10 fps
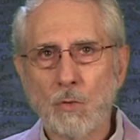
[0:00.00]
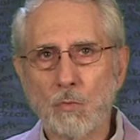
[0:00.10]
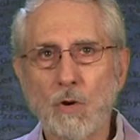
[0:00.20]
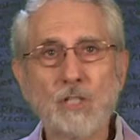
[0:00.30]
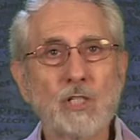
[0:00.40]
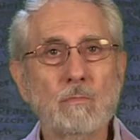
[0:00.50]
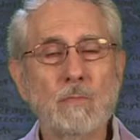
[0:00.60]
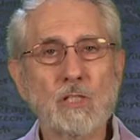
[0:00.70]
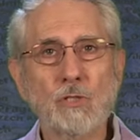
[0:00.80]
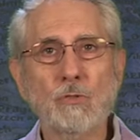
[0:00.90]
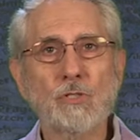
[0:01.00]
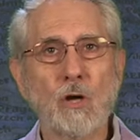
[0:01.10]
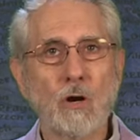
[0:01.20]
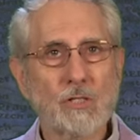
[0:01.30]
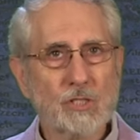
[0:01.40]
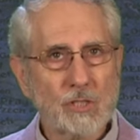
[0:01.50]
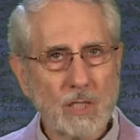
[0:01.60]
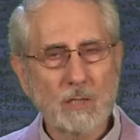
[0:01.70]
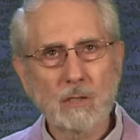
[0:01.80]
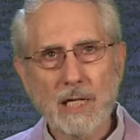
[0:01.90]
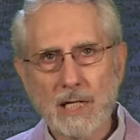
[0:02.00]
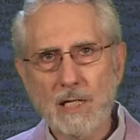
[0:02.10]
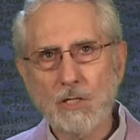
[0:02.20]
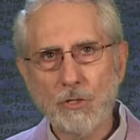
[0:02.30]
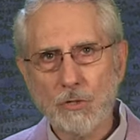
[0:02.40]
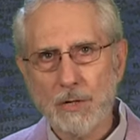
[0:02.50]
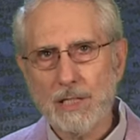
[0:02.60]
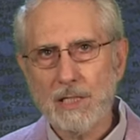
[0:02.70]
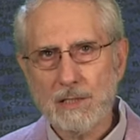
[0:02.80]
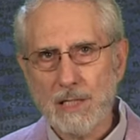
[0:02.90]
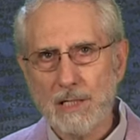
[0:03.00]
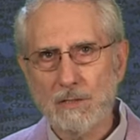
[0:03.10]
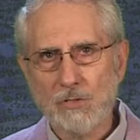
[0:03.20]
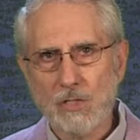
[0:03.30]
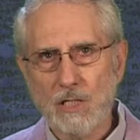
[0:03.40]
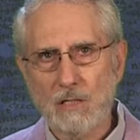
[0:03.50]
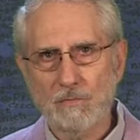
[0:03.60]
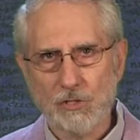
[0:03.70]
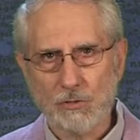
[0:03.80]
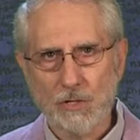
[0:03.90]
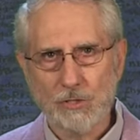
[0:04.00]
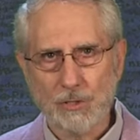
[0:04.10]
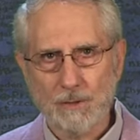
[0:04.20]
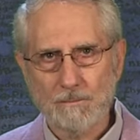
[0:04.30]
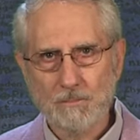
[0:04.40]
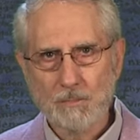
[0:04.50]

Russian missiles are still hitting Ukrainian towns and infrastructure.